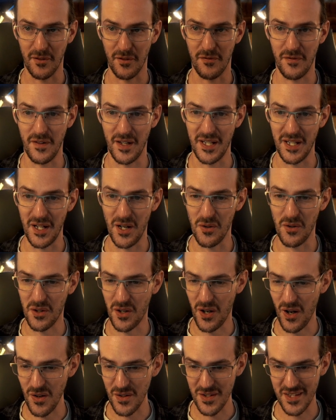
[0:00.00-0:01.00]
video
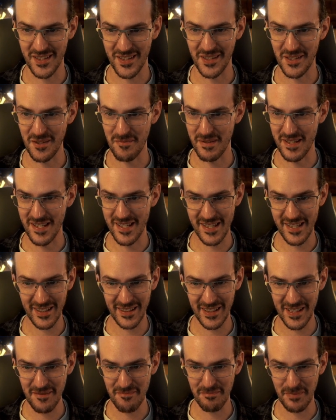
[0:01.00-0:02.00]
call. It's a little bit
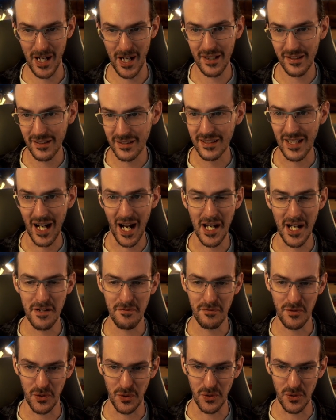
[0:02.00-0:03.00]
silly, but kind of
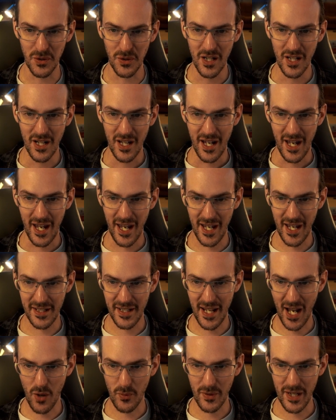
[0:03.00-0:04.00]
cool. And
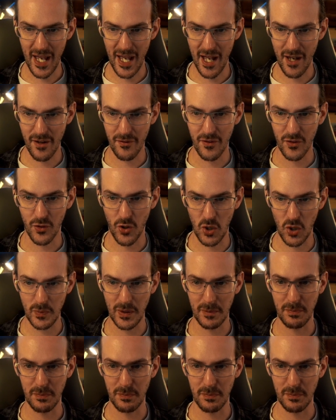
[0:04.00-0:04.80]
now we have Chromebook